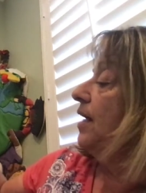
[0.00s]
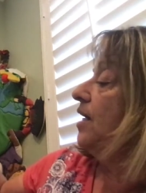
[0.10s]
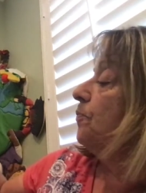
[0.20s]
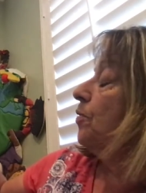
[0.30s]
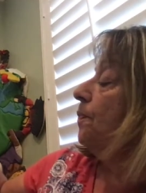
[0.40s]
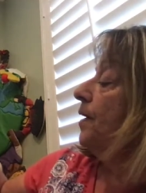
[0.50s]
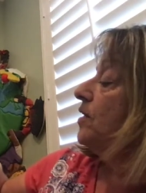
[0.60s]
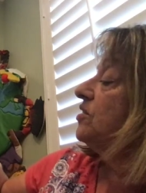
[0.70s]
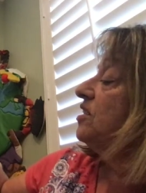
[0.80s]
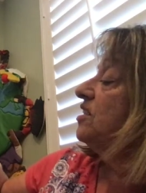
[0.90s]
It
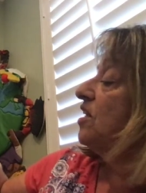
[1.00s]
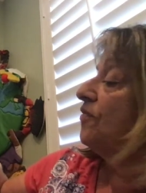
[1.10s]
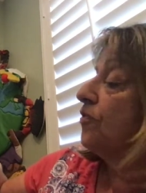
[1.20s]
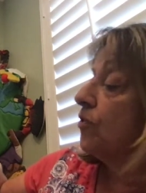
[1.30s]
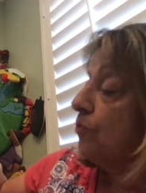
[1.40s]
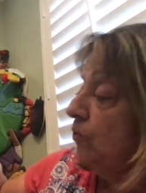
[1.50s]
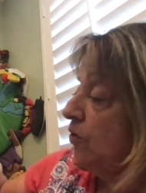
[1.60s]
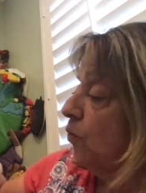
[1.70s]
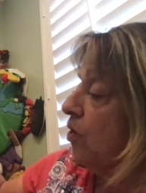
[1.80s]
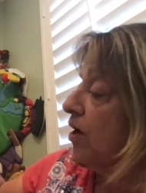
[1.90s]
propels itself through
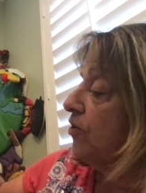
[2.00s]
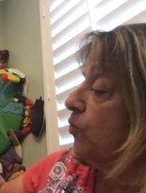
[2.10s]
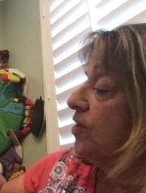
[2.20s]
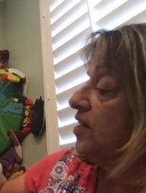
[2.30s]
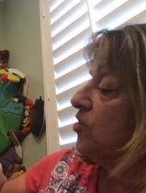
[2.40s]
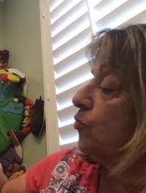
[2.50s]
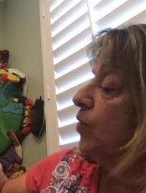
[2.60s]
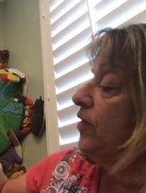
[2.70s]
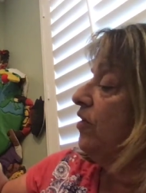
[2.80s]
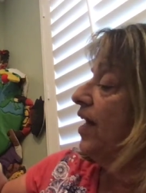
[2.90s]
the water with its
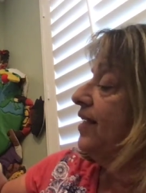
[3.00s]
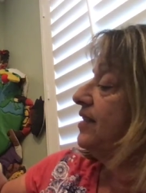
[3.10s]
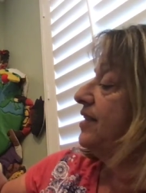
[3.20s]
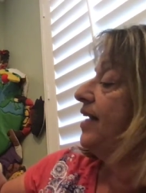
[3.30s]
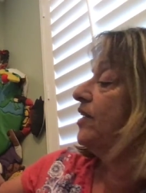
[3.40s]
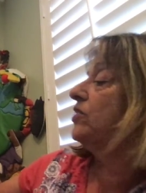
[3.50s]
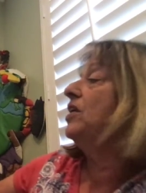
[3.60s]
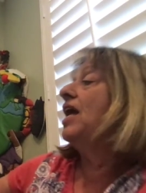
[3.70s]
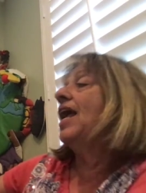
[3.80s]
rudder like tail